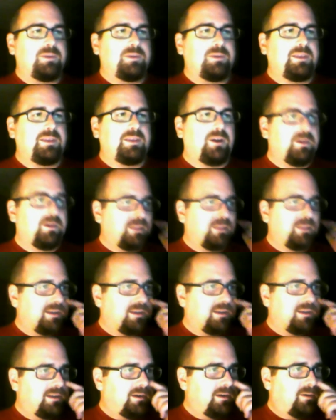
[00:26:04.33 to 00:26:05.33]
hard thing to
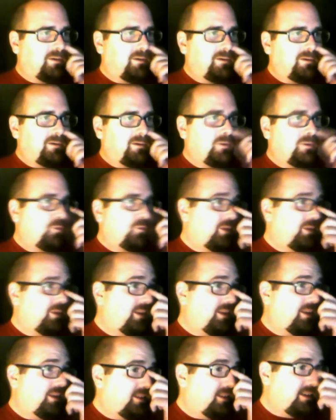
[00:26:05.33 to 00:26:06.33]
do. It's a really
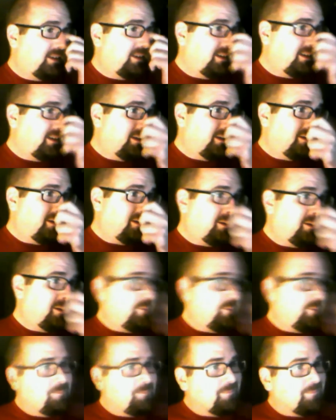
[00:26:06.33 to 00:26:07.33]
hard thing to do.
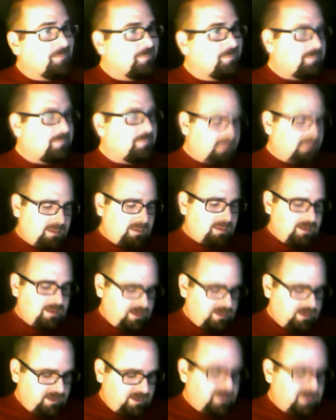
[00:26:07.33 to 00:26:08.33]

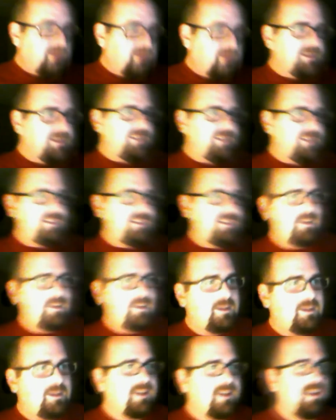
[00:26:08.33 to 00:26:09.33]
You know what they say
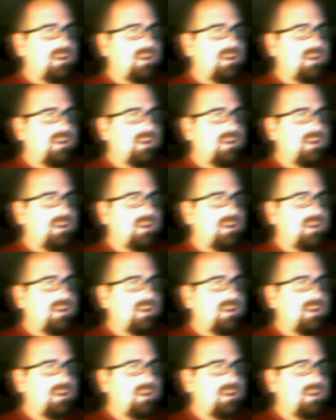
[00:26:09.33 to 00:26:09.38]
about guys